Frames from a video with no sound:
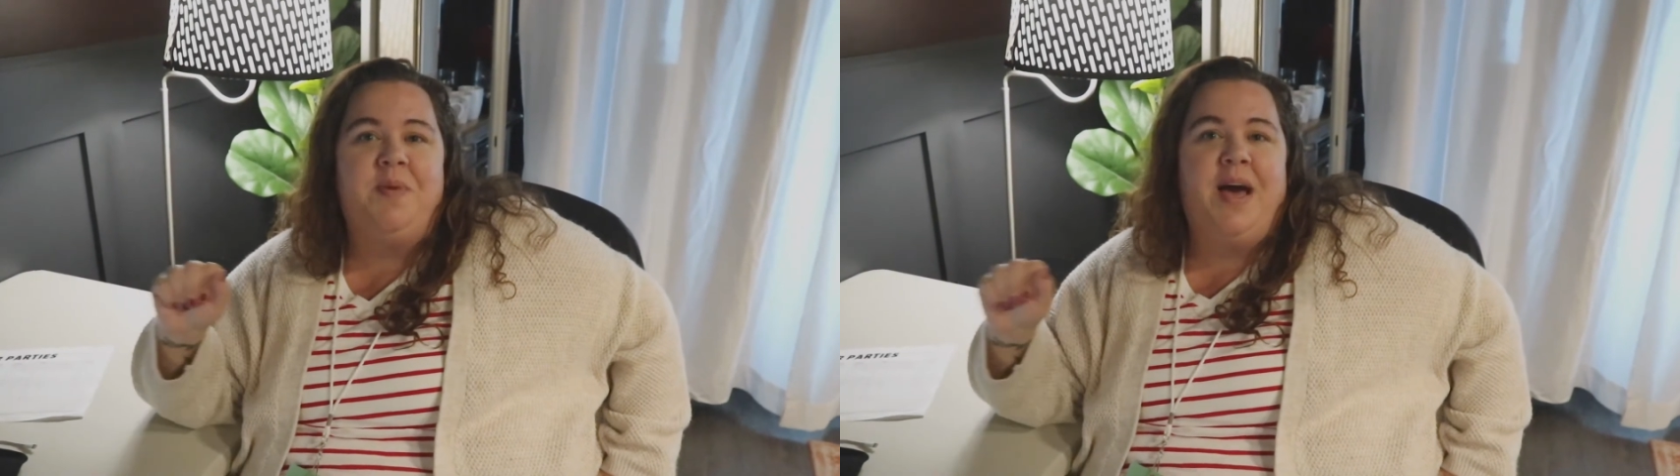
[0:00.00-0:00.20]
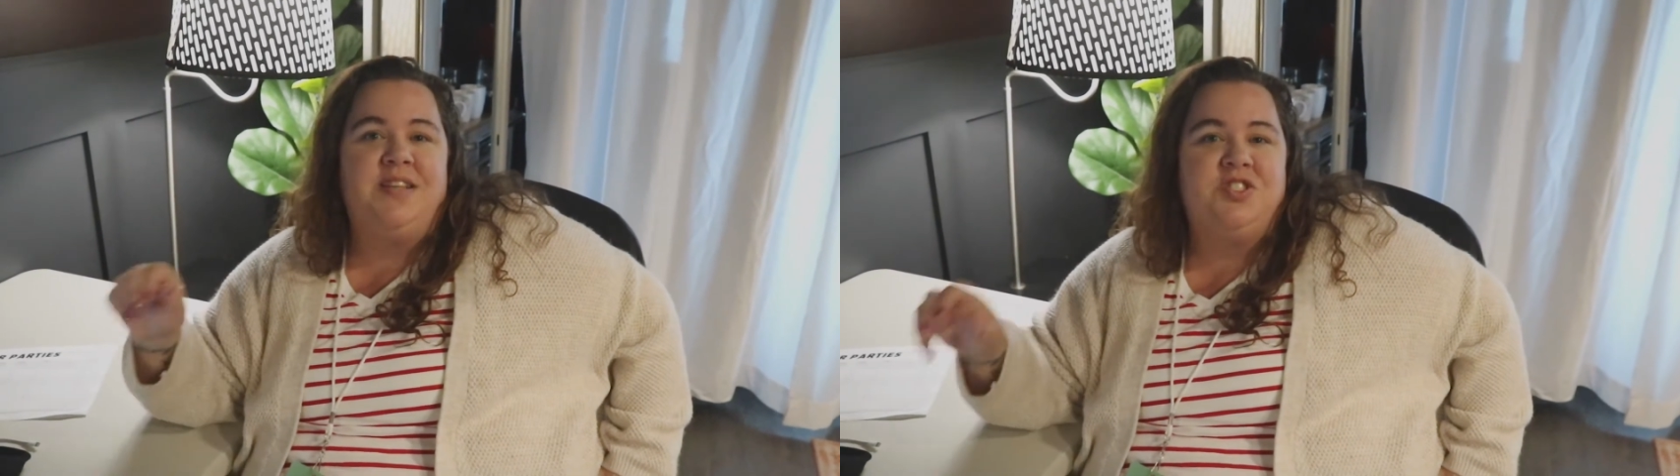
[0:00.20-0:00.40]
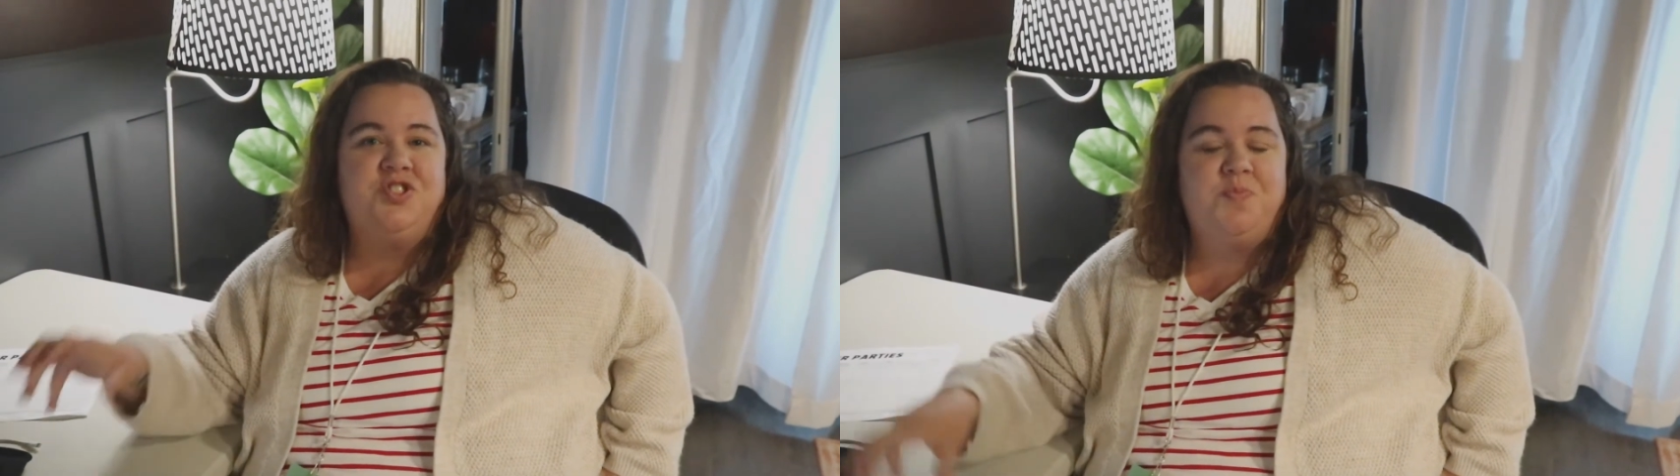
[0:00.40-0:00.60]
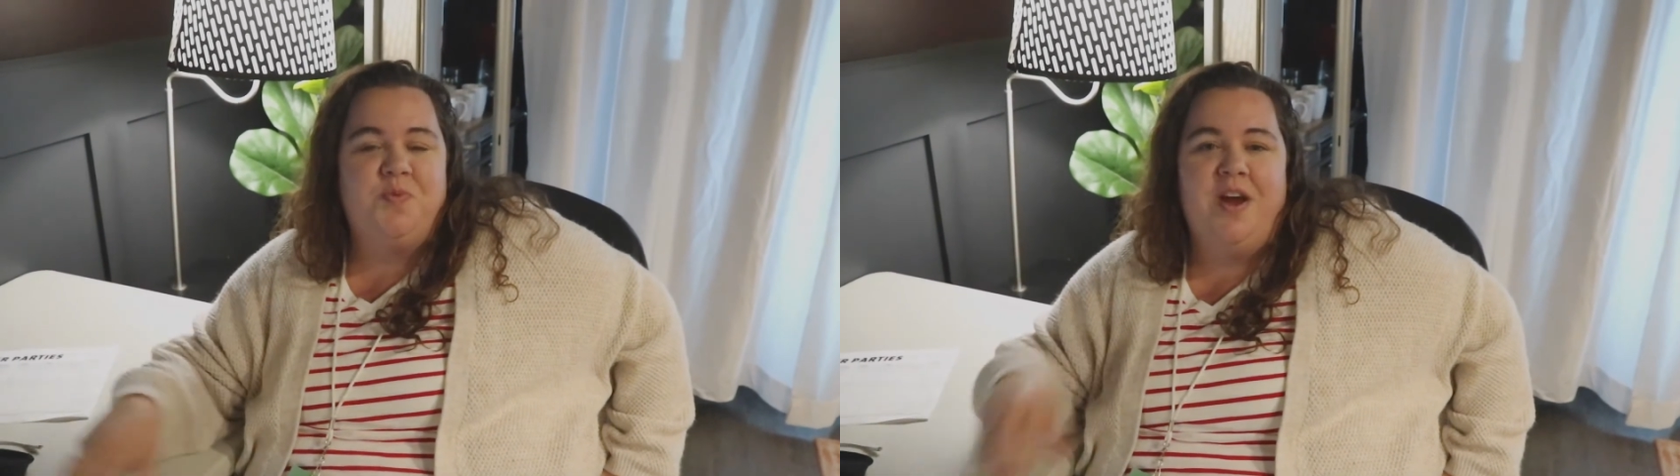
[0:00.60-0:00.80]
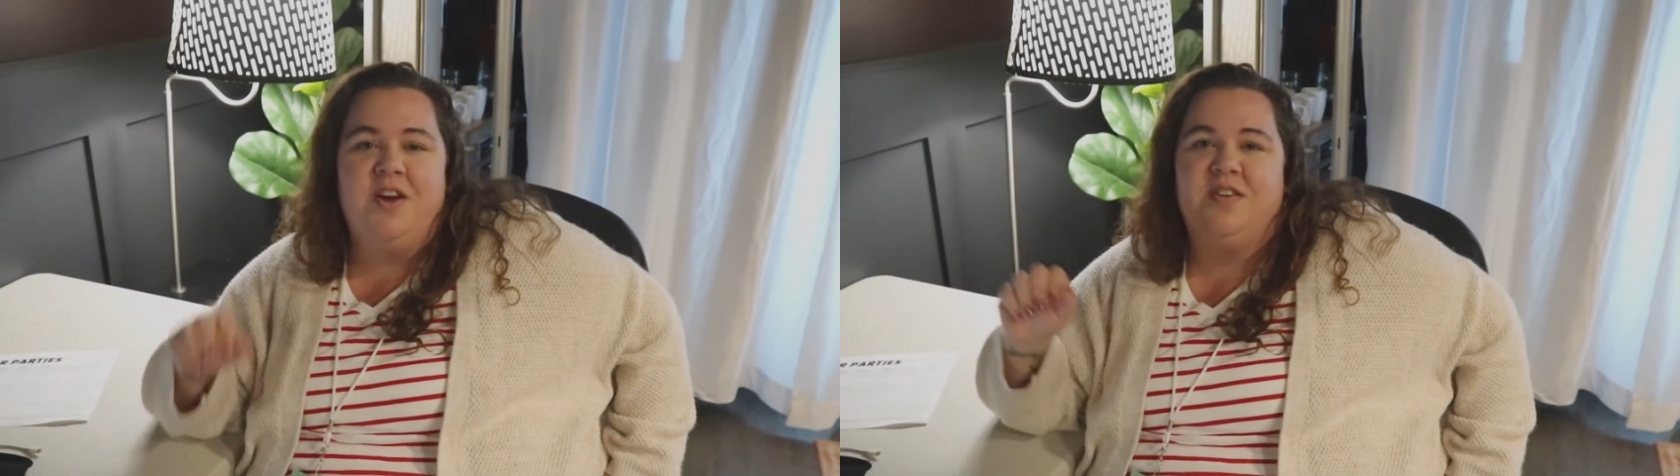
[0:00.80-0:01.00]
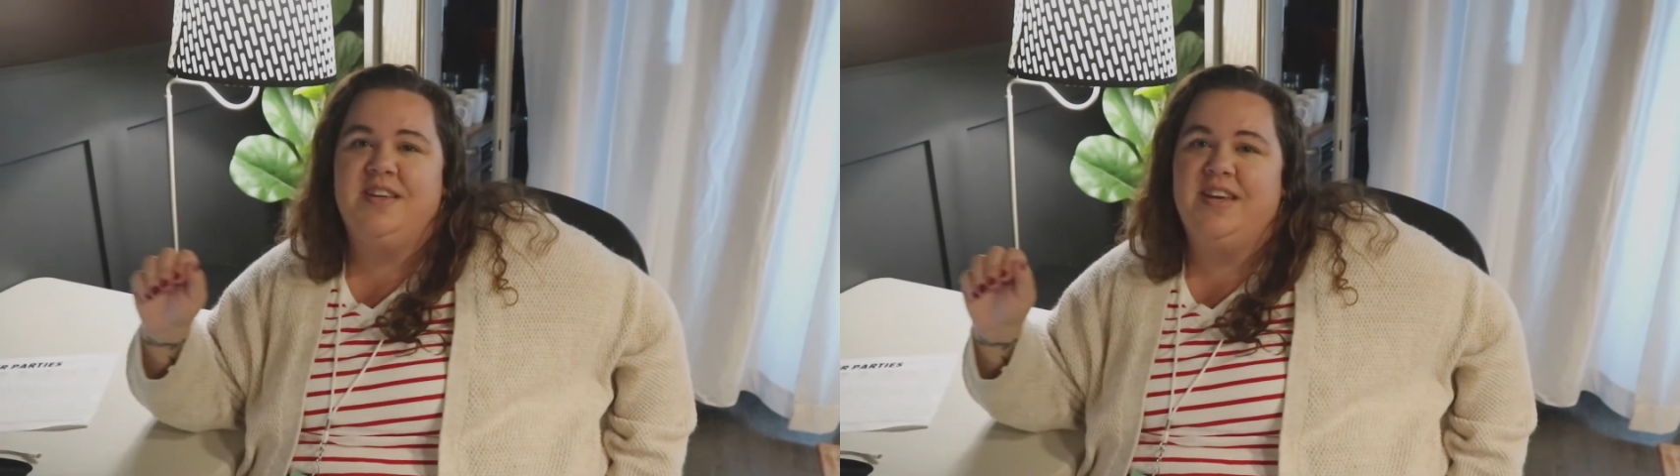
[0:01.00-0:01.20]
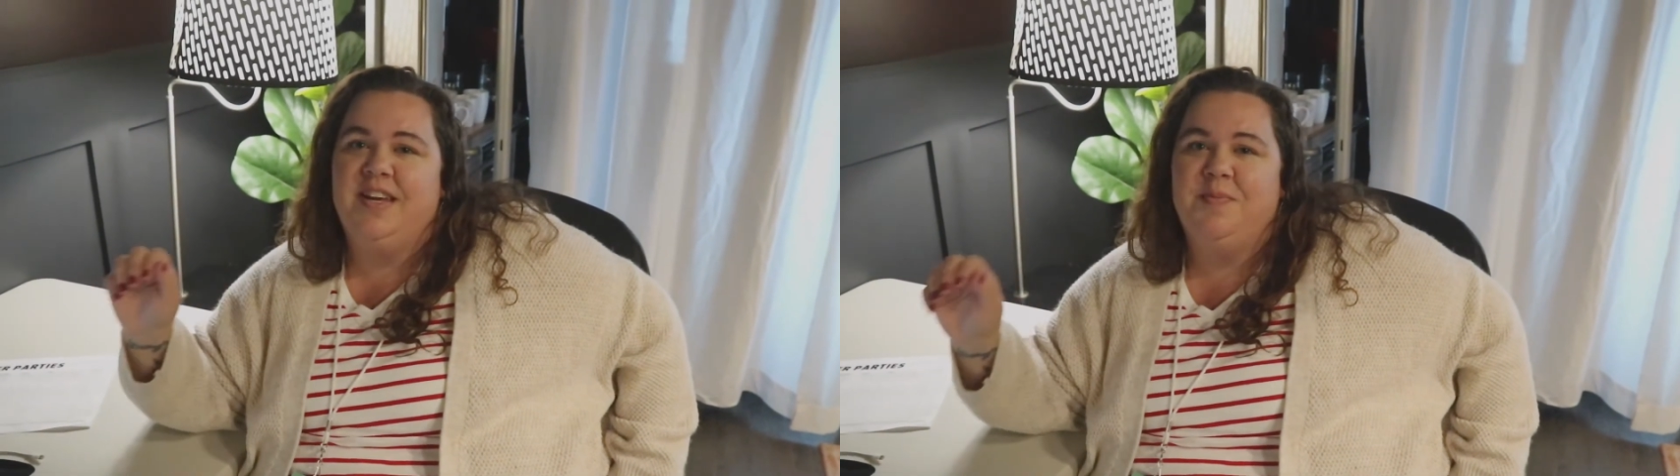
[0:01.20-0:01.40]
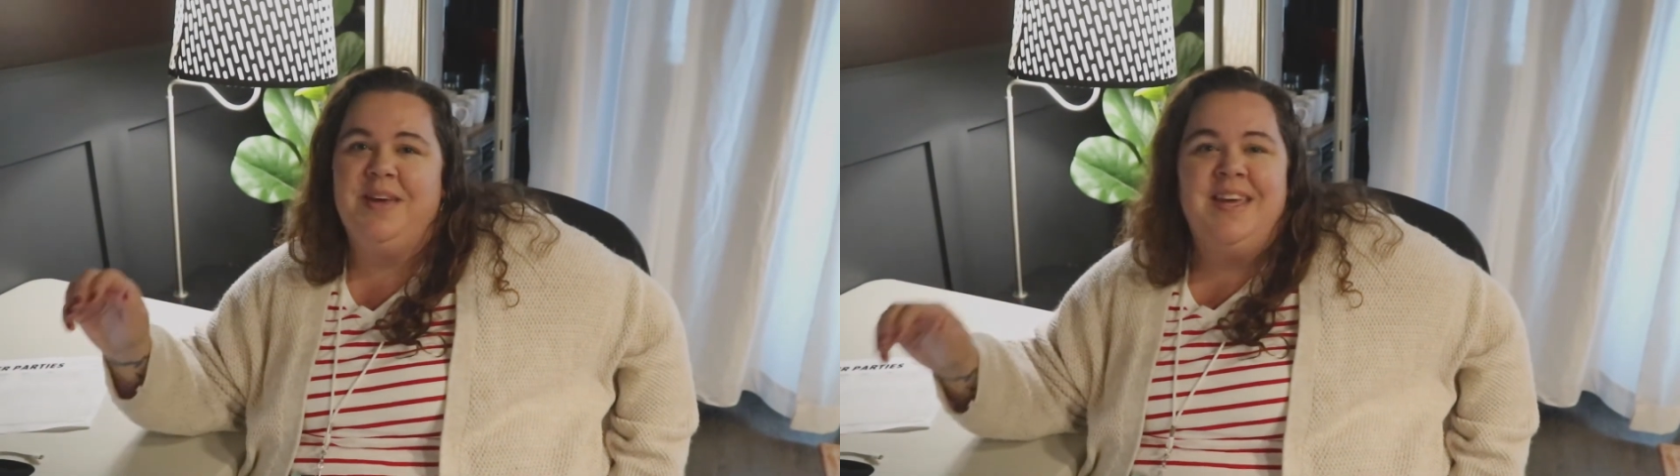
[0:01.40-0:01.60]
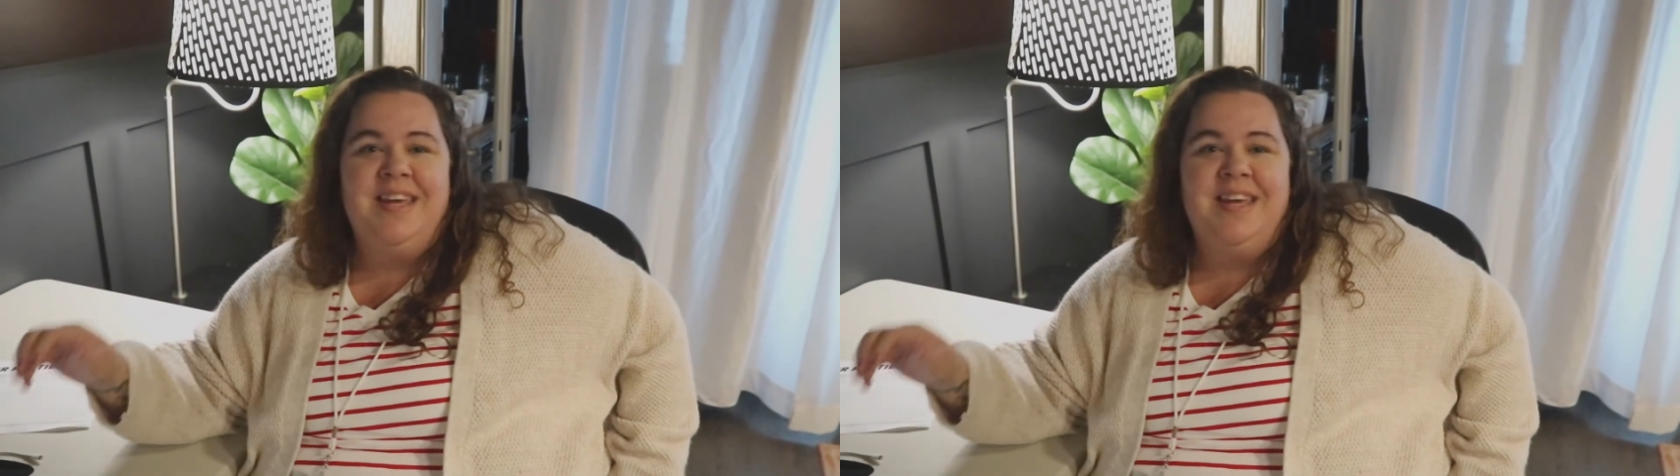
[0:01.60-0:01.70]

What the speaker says: pastors, prayer team,